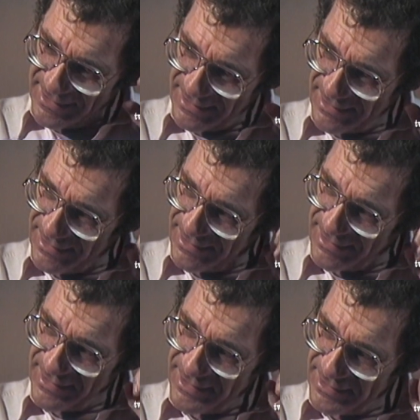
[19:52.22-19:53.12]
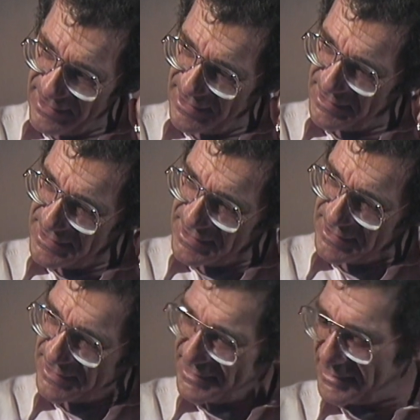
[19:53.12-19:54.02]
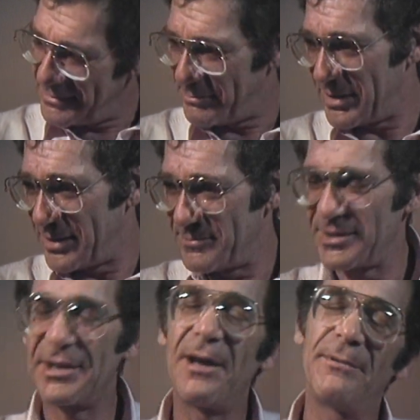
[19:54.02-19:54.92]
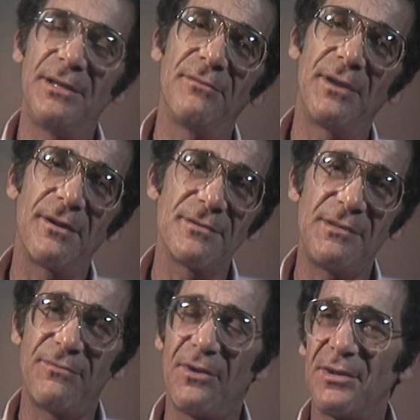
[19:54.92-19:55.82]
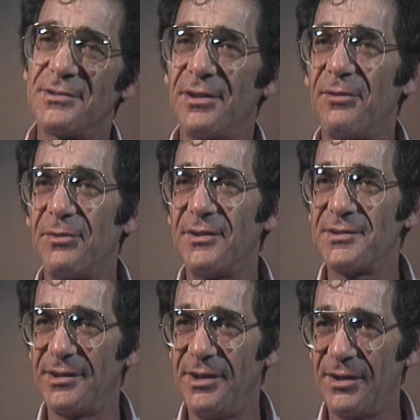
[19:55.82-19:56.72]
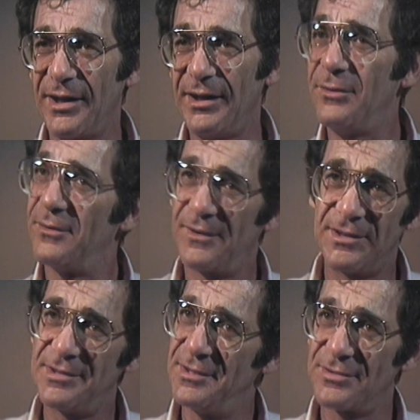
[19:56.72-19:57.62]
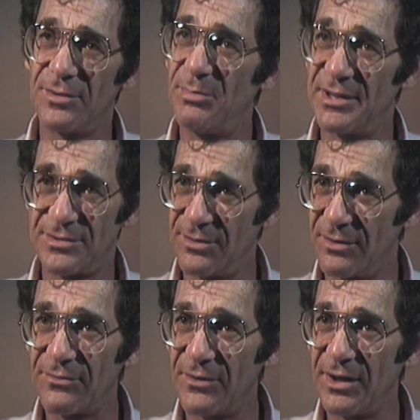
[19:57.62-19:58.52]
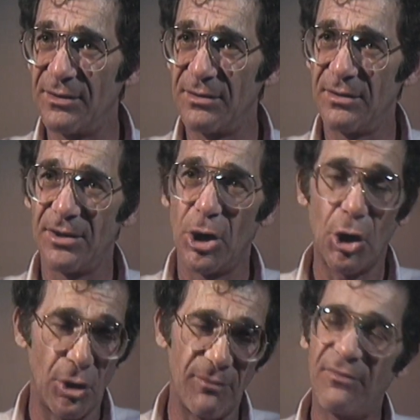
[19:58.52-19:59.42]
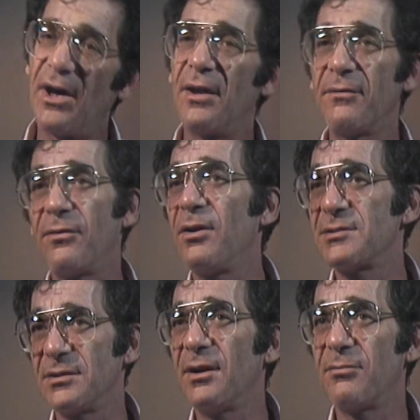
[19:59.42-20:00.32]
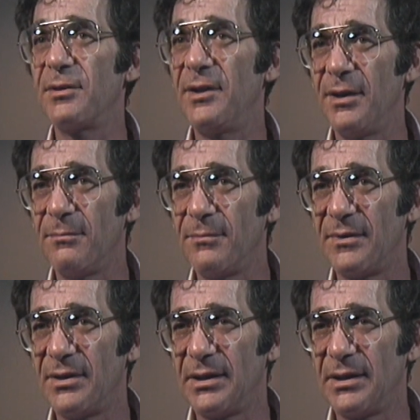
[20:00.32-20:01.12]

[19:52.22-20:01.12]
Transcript: uh, and then it becomes a comedy of errors. He falls in love with his leading lady, who thinks he's her best girlfriend her father falls in love with him.